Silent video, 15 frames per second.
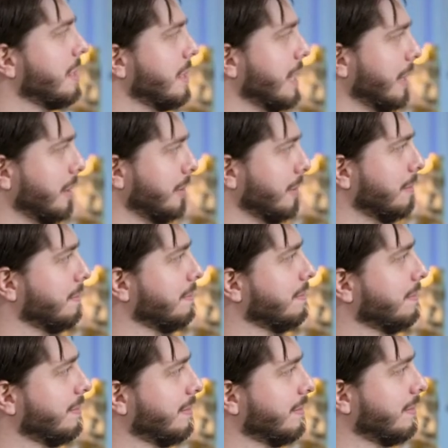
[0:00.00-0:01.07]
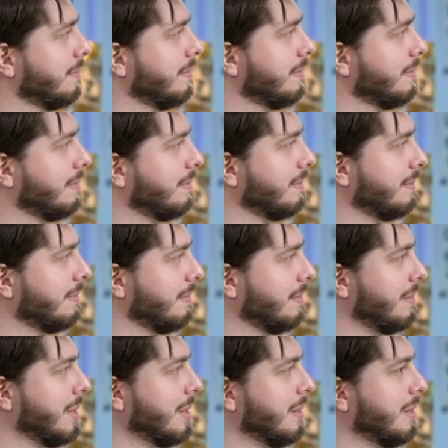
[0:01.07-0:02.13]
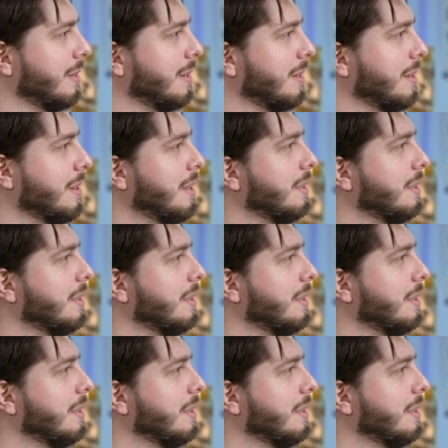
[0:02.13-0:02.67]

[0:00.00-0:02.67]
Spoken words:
The person shown says nothing.